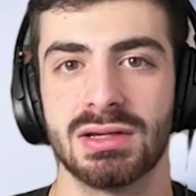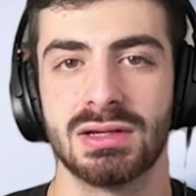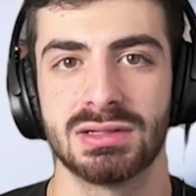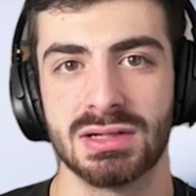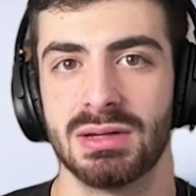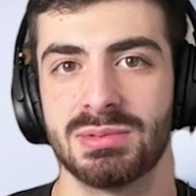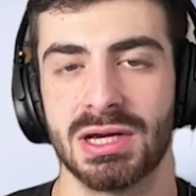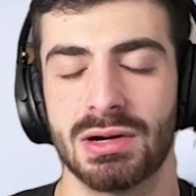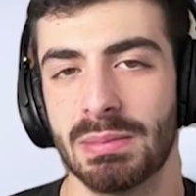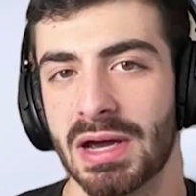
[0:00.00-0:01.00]
It types
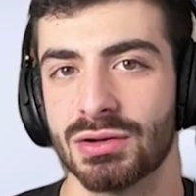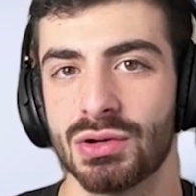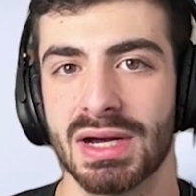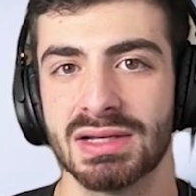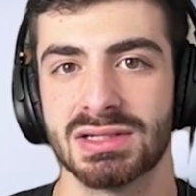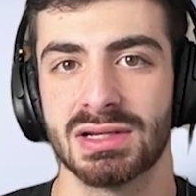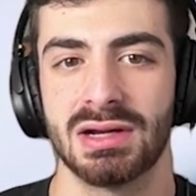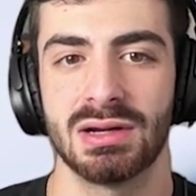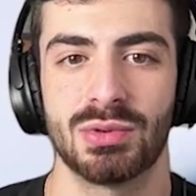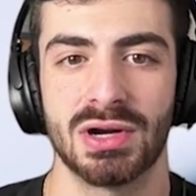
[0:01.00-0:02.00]
out Mac OS
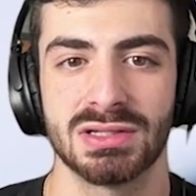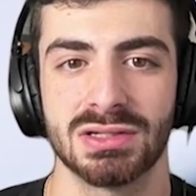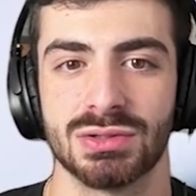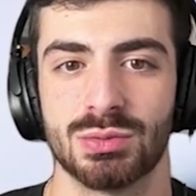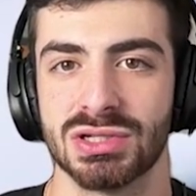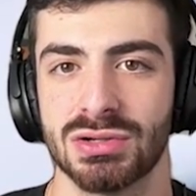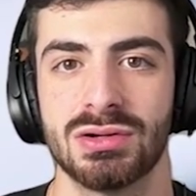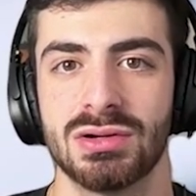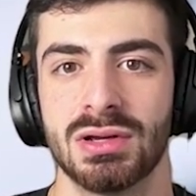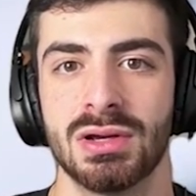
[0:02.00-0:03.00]
and it presses
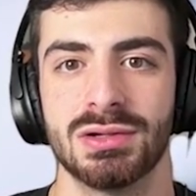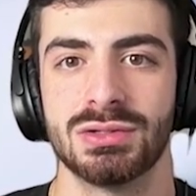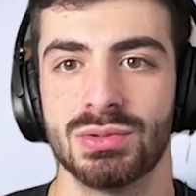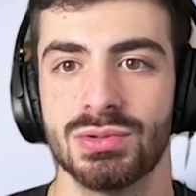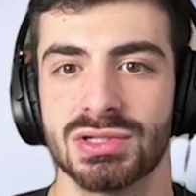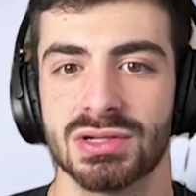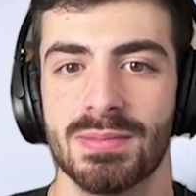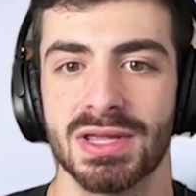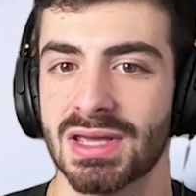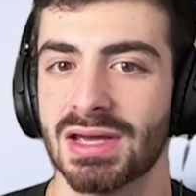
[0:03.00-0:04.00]
return to
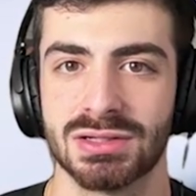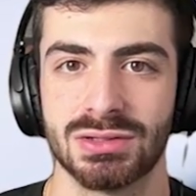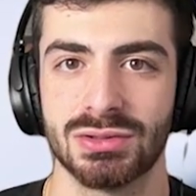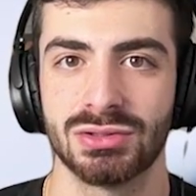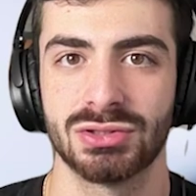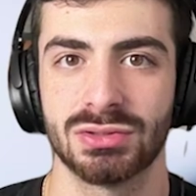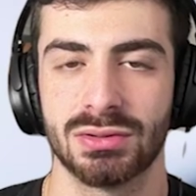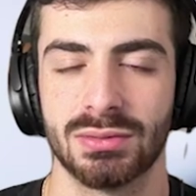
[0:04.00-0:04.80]
submit that search.